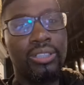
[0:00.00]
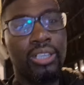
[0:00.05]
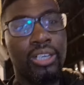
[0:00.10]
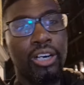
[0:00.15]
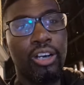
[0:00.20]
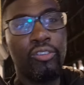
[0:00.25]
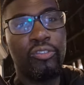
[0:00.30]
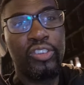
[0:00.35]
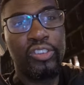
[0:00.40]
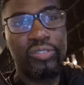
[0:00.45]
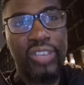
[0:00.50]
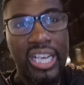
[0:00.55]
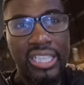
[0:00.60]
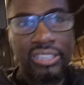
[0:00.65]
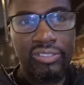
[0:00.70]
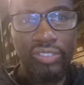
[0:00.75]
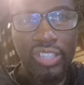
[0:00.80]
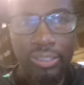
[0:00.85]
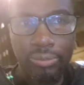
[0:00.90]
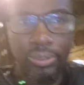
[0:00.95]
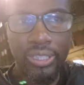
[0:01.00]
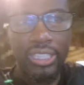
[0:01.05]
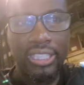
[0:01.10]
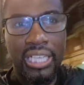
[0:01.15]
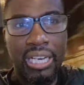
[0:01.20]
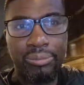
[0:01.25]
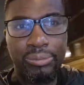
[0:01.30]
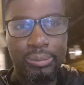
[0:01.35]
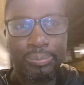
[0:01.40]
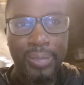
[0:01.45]
hopefully Van de Ven when he
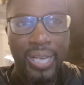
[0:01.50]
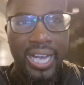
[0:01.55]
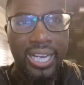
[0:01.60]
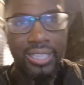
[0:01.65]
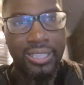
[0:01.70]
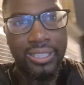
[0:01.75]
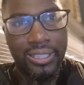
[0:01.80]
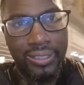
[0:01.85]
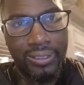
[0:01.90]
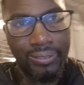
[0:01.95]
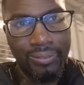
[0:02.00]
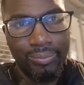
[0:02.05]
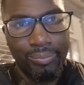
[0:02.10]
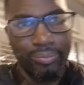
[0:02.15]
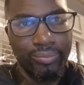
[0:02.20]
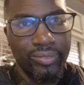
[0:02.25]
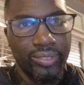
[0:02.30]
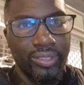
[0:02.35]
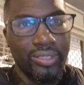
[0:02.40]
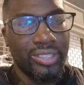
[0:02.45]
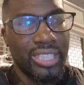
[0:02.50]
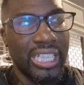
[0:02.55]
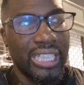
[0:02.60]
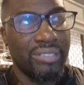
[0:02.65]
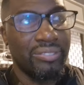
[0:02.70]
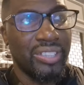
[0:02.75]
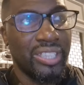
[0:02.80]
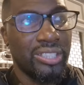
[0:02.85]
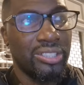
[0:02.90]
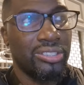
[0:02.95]
comes back,
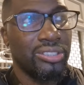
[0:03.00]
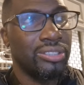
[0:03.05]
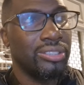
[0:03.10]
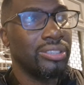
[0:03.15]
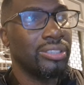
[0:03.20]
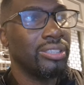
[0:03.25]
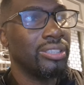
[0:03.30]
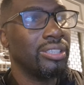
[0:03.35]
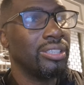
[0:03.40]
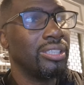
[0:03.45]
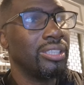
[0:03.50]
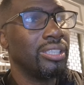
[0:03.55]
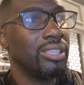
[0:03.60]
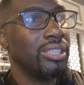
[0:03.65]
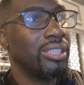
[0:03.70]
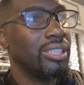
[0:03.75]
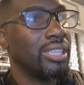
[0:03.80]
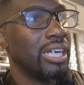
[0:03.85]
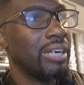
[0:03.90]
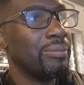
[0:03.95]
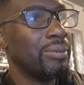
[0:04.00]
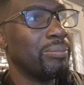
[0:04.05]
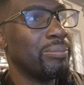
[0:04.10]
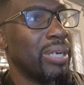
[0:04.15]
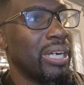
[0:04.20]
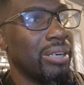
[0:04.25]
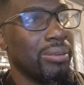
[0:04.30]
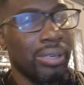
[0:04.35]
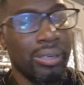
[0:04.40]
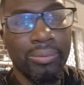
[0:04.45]
Davis and
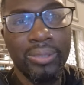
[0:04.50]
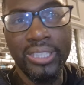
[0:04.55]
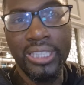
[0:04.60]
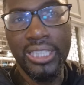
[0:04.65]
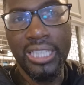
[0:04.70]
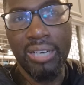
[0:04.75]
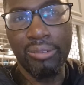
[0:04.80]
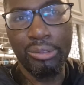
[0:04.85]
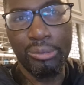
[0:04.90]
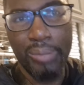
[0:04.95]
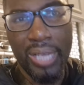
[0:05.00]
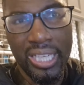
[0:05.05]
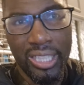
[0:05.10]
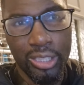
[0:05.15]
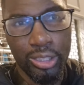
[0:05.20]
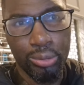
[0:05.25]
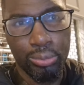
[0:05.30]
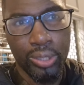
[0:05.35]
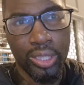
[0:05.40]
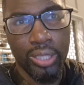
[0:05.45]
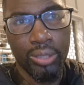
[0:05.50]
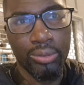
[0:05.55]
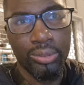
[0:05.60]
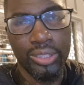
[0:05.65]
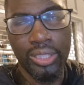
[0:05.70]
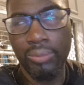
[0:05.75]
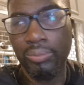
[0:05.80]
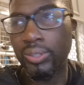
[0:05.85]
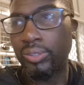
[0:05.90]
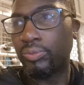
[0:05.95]
Romero when he comes back as well.
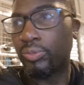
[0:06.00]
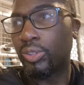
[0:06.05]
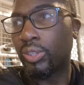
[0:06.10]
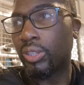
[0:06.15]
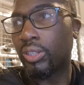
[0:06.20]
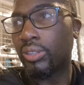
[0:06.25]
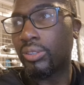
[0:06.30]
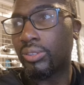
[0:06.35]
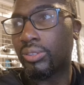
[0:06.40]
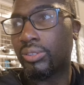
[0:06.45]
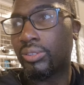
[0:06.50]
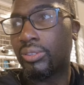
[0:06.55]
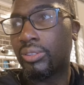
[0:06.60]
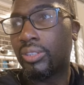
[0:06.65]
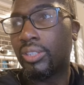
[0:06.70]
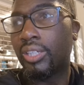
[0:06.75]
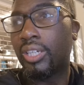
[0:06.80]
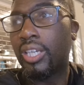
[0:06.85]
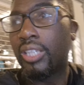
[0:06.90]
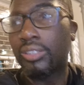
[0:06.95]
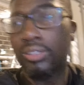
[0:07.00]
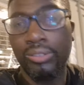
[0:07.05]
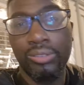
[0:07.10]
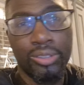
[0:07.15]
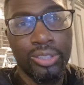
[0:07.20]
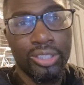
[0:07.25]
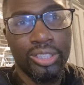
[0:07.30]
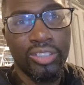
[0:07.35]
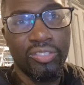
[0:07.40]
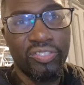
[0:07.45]
So we've got some
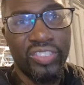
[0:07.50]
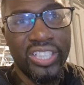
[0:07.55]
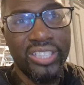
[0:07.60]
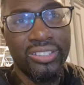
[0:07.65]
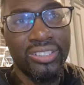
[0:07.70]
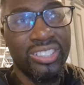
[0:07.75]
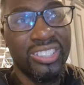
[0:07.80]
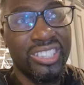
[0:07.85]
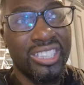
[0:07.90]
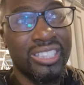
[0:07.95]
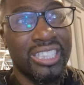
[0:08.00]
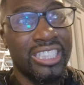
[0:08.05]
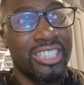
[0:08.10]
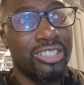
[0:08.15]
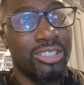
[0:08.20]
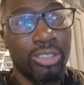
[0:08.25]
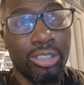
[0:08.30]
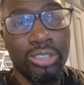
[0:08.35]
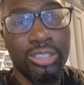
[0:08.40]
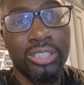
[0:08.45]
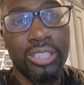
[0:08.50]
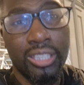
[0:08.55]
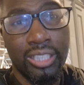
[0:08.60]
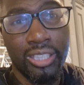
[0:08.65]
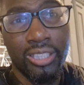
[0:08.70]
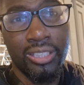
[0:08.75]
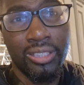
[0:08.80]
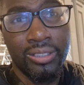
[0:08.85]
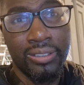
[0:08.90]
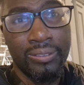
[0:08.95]
good defenders, and he's got
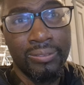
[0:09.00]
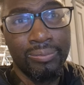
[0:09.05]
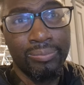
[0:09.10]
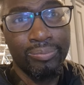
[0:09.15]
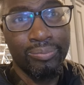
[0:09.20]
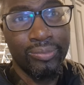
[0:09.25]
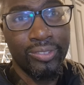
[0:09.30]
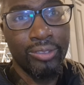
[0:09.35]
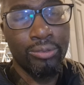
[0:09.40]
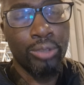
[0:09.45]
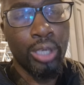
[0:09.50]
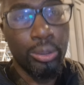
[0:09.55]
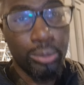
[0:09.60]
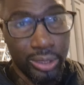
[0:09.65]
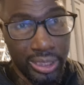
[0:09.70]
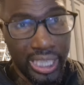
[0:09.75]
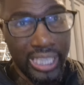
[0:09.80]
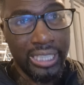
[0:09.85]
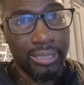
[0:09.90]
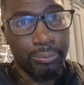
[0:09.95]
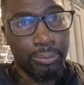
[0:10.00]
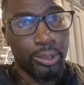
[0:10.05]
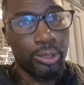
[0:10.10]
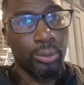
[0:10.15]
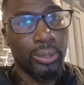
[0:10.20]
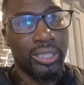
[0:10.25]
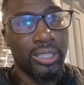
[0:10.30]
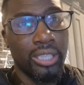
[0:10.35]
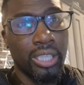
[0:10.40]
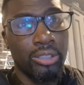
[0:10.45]
to rotate
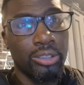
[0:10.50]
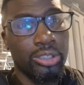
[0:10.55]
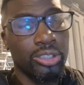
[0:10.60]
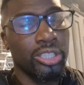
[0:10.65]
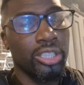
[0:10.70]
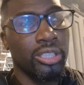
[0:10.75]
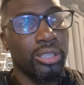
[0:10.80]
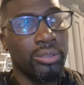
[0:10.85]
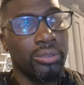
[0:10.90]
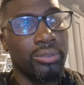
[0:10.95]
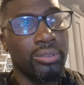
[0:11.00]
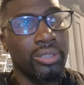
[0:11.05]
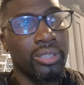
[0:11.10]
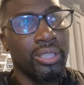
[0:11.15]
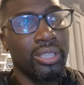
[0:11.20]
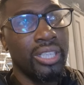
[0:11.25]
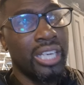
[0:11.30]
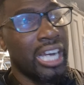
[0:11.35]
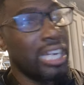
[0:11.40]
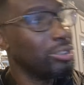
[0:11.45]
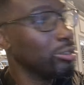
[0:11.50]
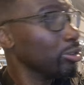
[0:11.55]
between those two. And